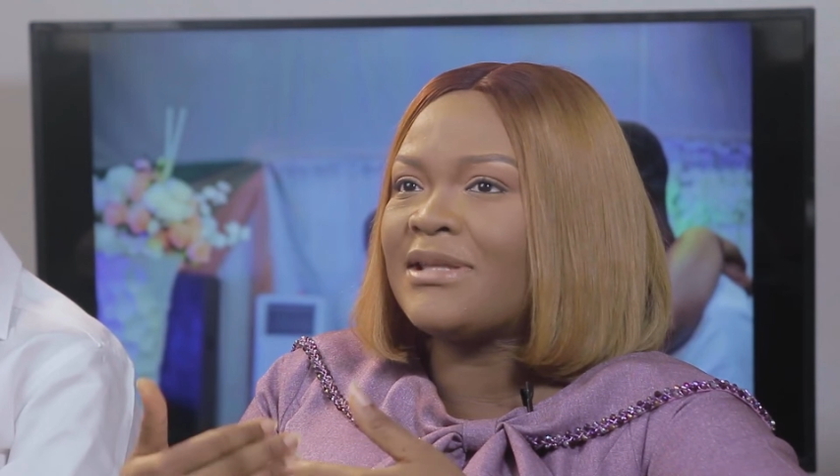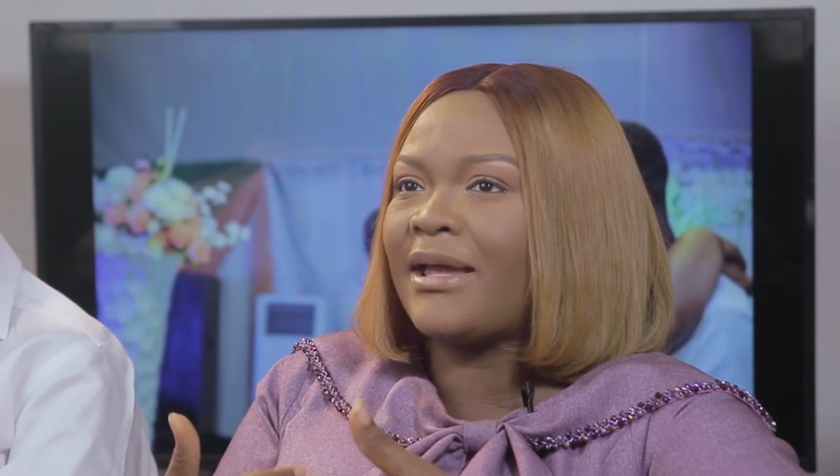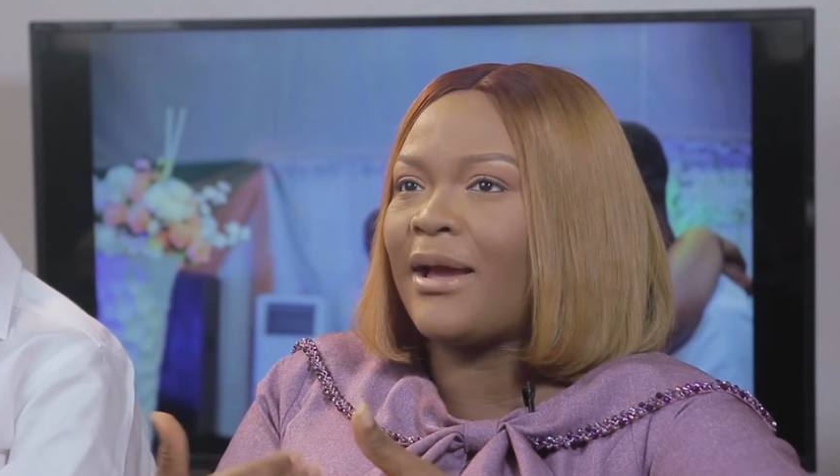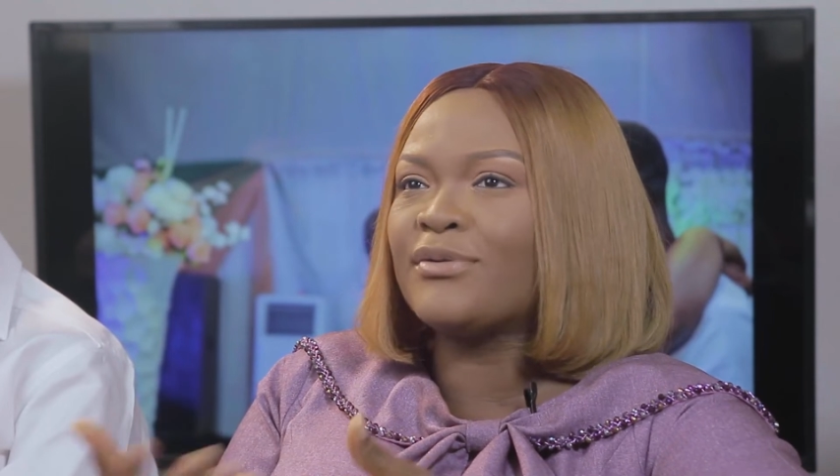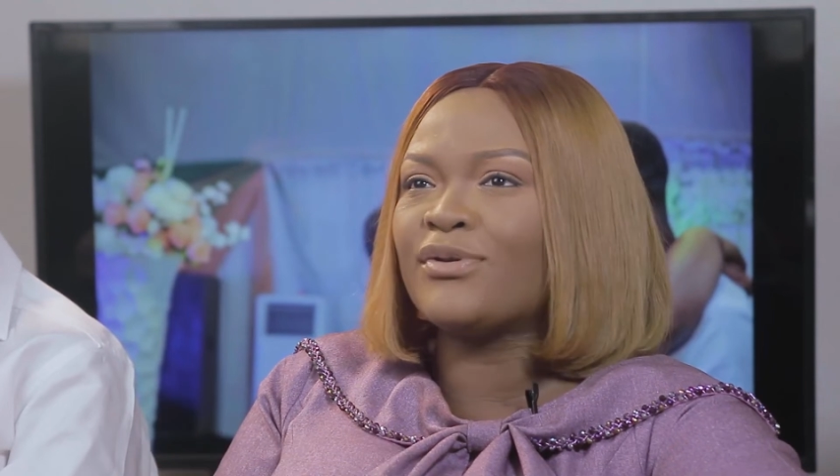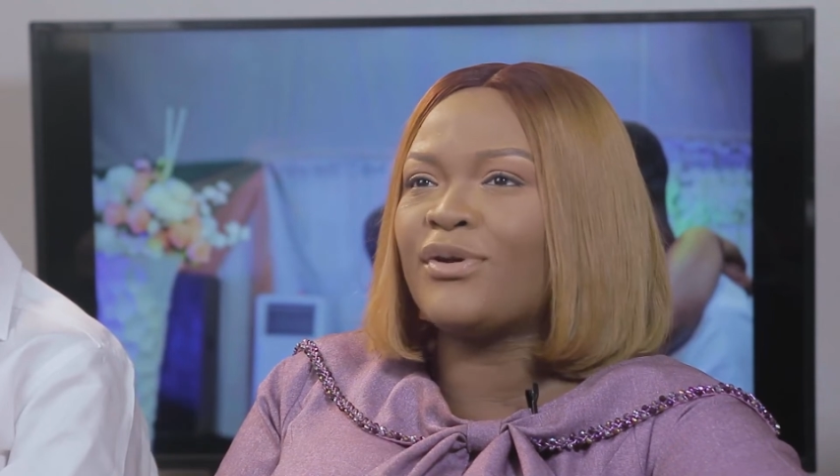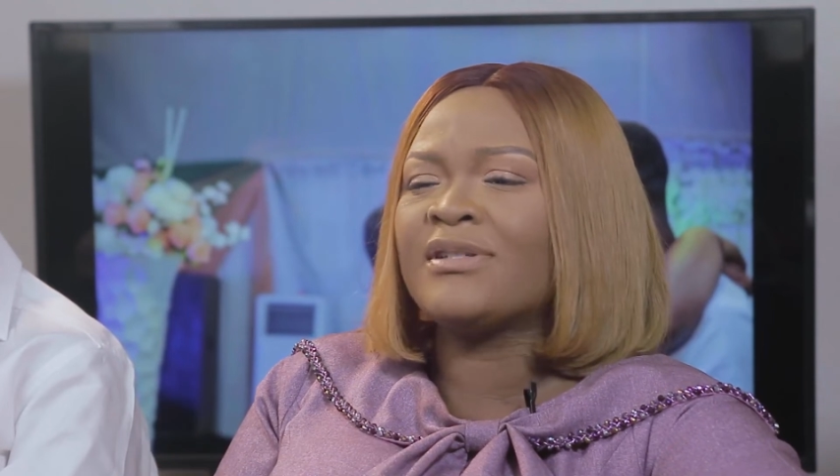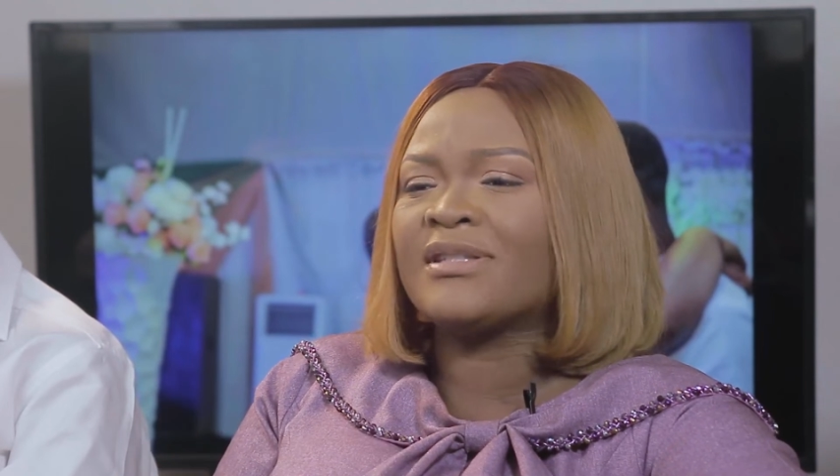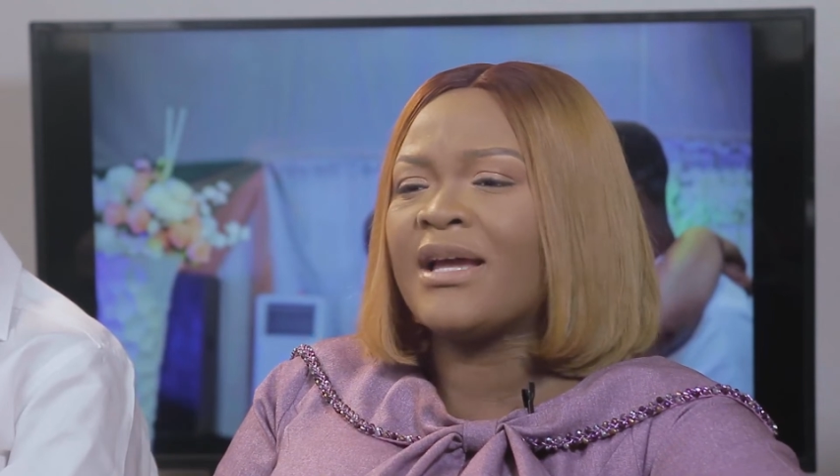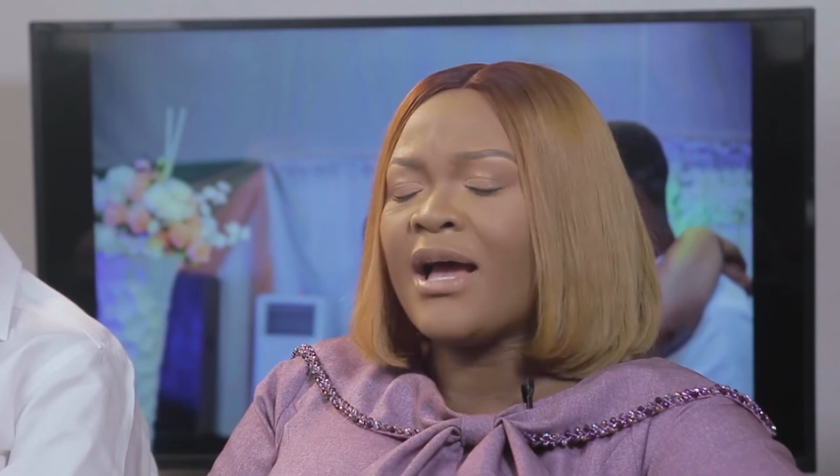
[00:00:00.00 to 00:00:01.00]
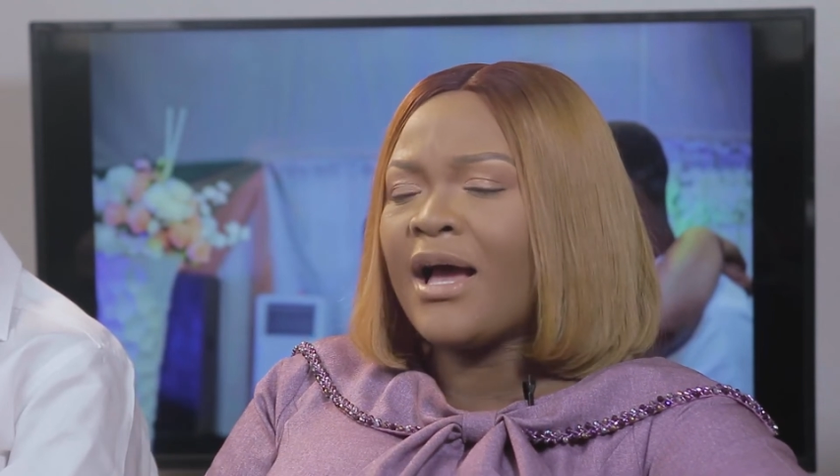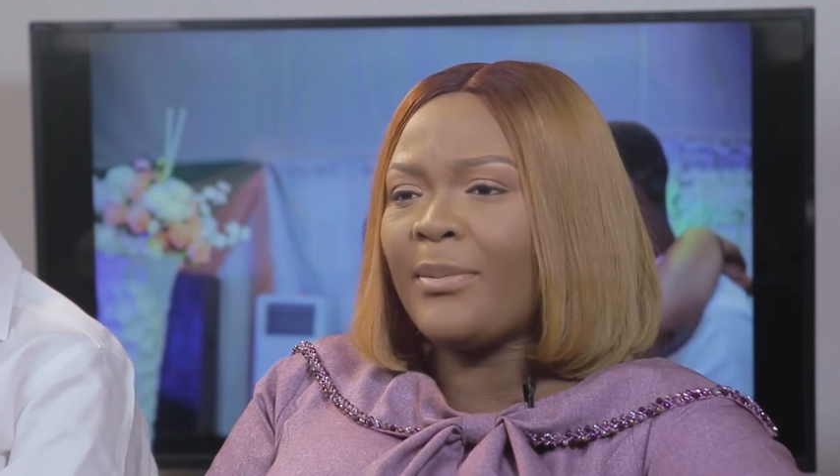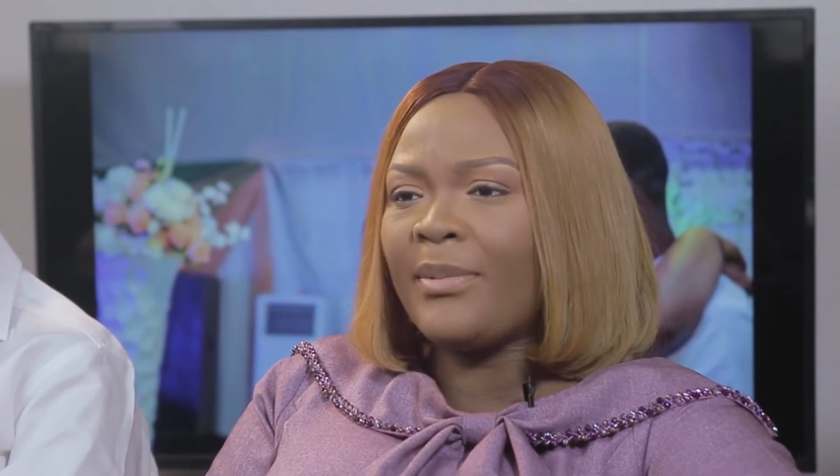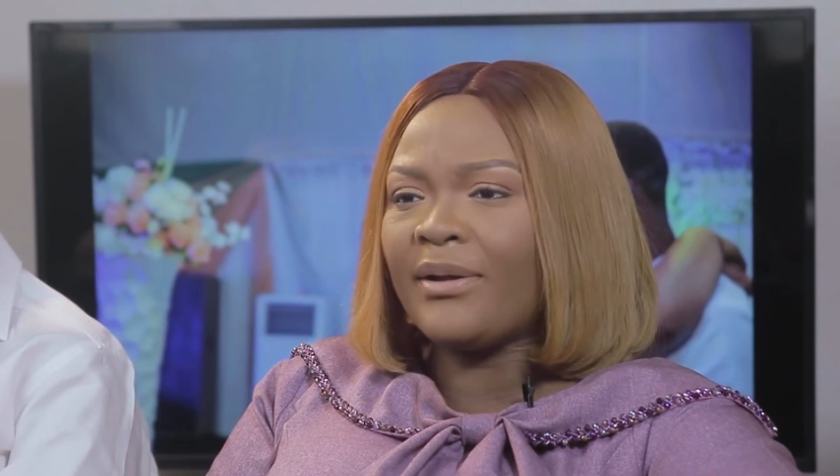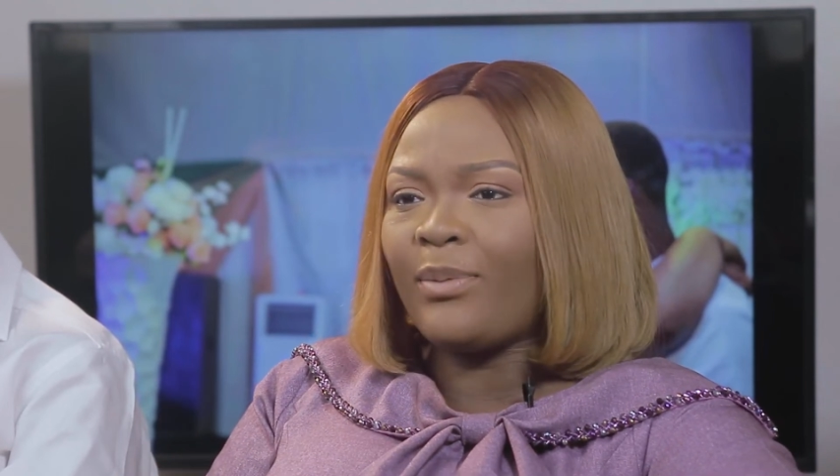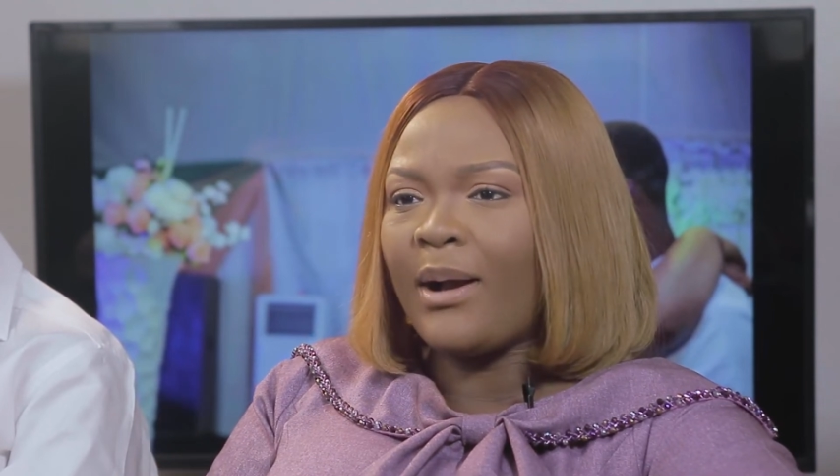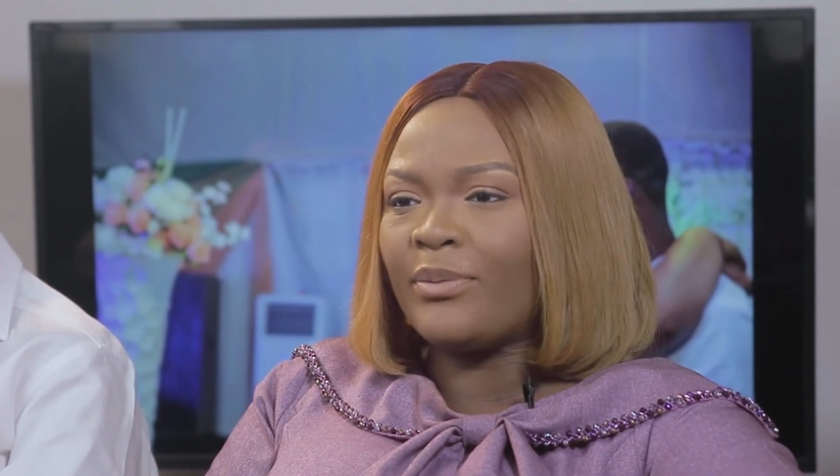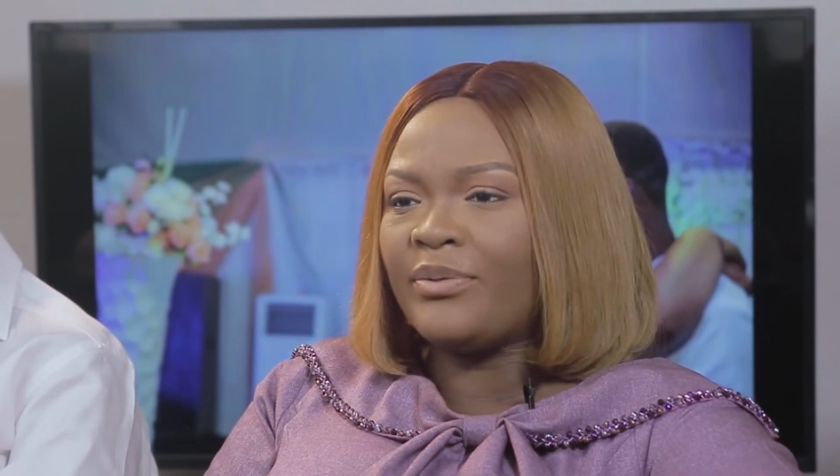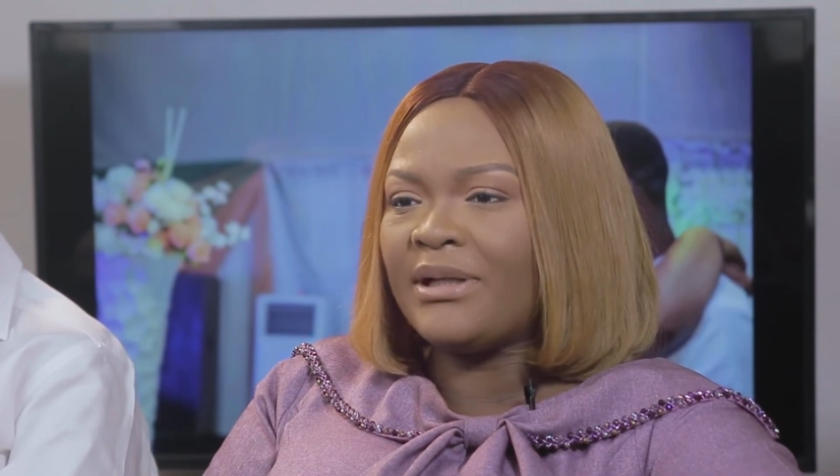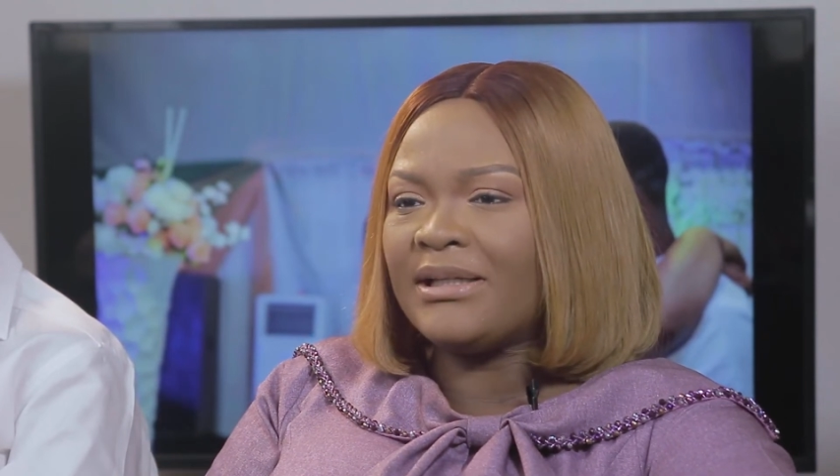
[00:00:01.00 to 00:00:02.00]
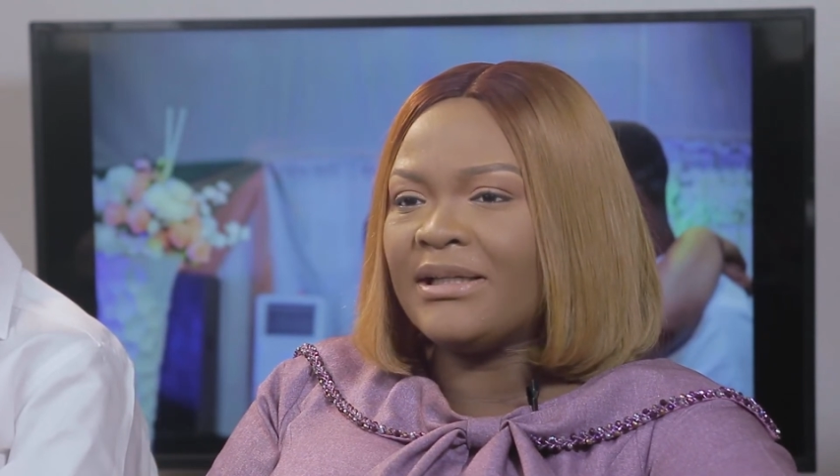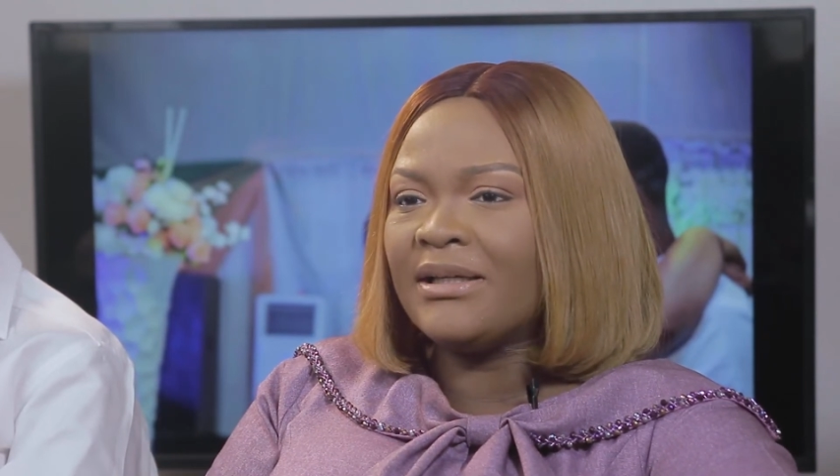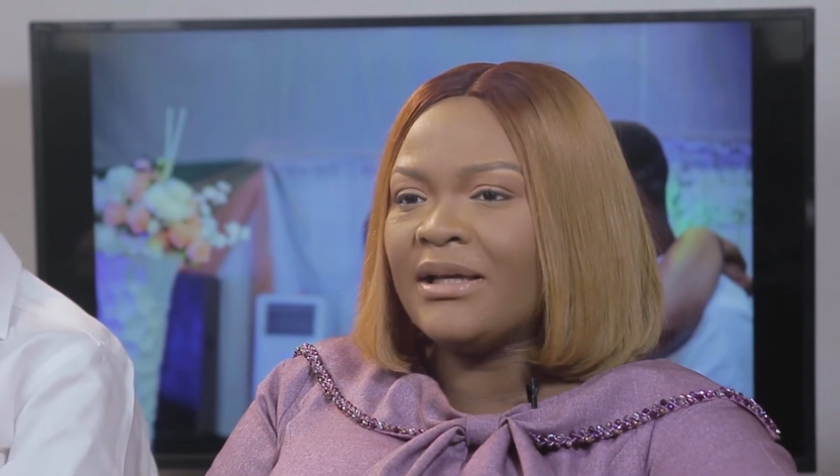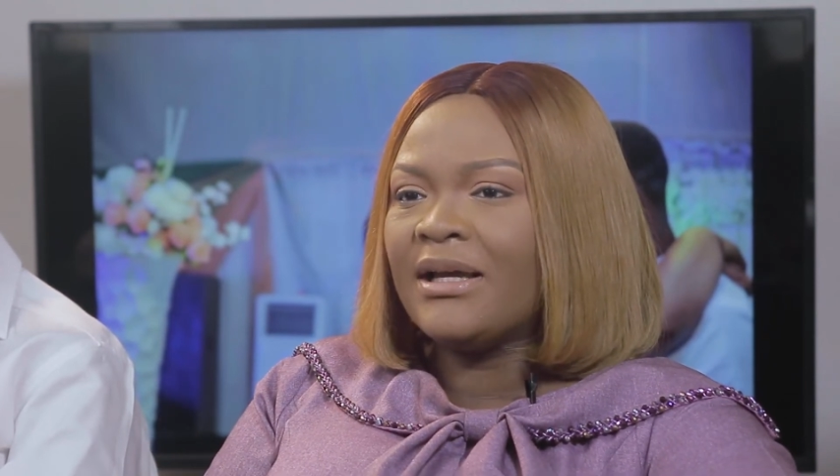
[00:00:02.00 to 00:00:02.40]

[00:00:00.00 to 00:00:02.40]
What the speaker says: like, I was hurt. I'm like, wow, really?